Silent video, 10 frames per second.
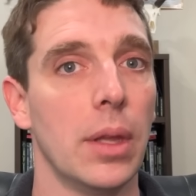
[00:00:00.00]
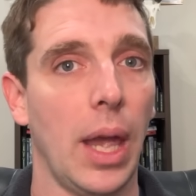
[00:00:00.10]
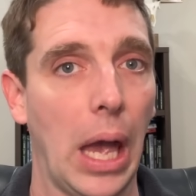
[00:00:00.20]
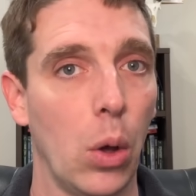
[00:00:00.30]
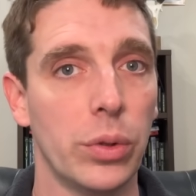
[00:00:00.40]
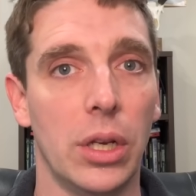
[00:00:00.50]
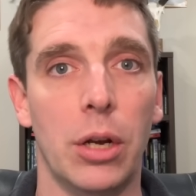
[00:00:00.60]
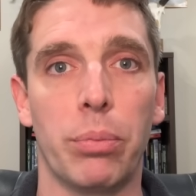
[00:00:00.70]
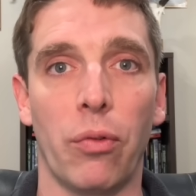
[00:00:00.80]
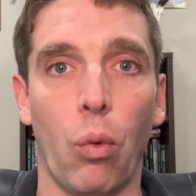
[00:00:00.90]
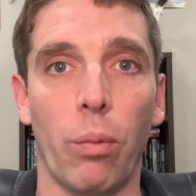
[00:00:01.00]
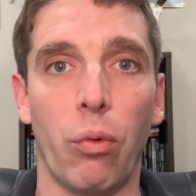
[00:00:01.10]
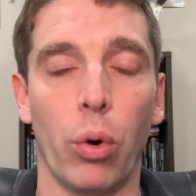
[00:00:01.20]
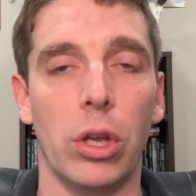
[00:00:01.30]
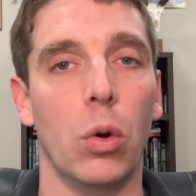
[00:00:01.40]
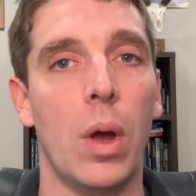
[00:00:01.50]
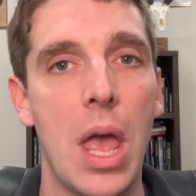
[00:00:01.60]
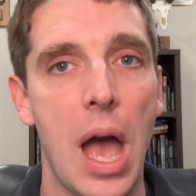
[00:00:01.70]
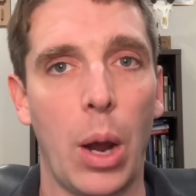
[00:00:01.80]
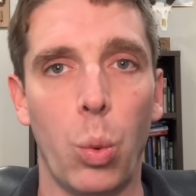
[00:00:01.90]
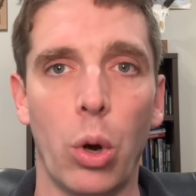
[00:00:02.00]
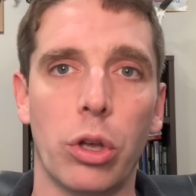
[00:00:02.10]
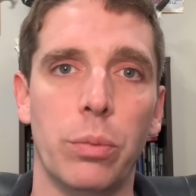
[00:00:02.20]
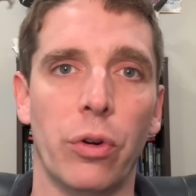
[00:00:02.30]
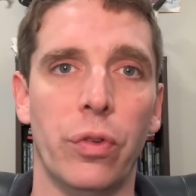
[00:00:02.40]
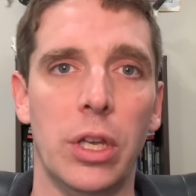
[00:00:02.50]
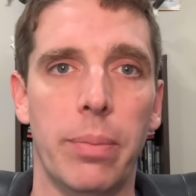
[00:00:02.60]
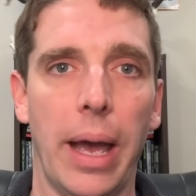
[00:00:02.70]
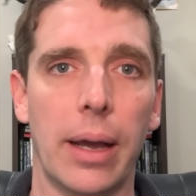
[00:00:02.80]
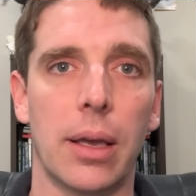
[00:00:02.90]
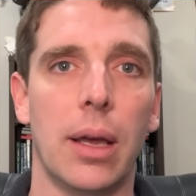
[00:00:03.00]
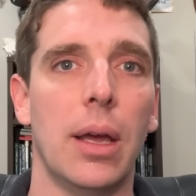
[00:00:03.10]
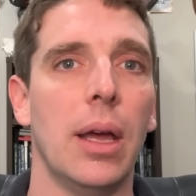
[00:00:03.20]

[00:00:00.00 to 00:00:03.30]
How did it perform for you? I welcome your feedback.